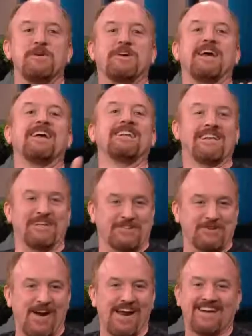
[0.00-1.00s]
can't,
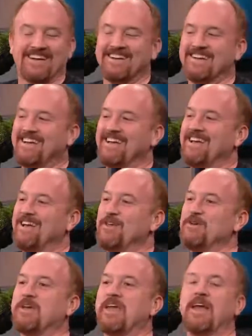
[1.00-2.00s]
that's right.
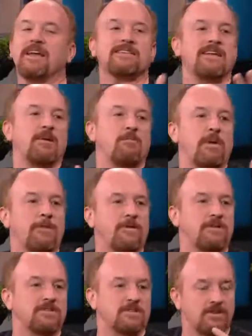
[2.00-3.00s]
You can't take
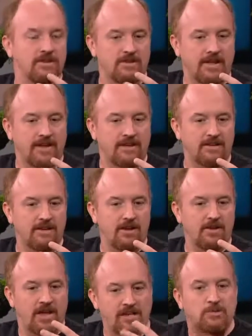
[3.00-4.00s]
people's, like,
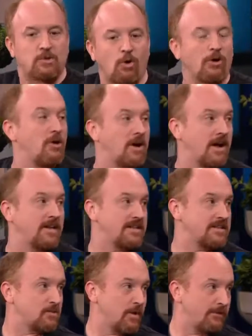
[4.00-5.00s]
historical
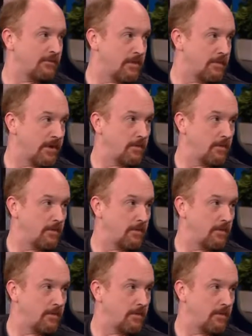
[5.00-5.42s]
context away from them. And